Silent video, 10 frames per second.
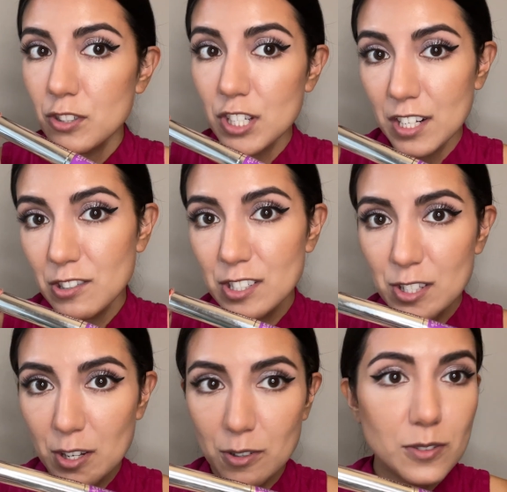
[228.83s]
generous
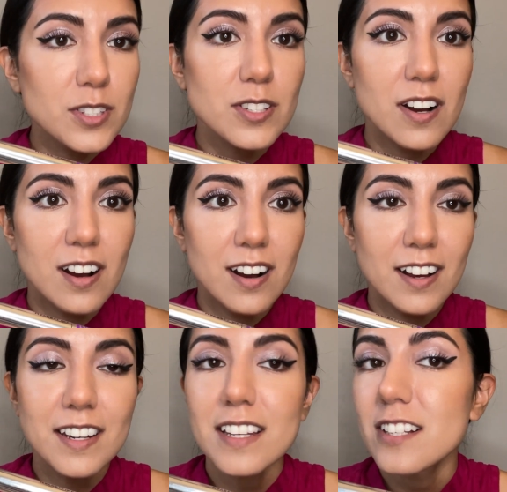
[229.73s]
coats
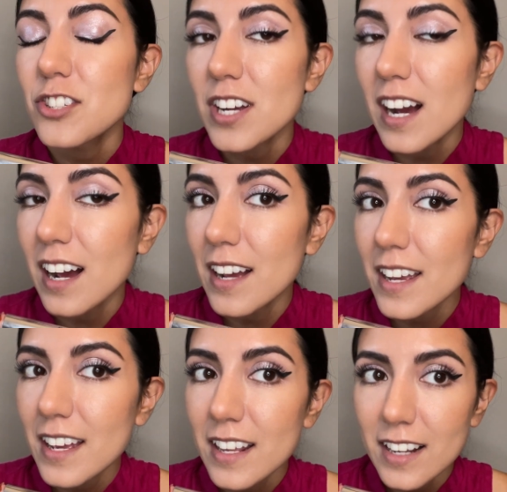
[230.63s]
on each
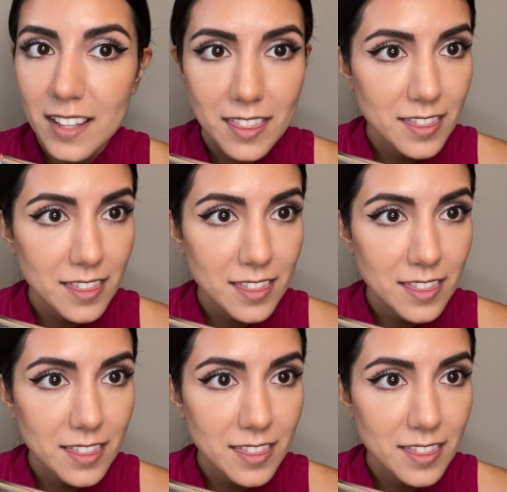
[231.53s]
eye and I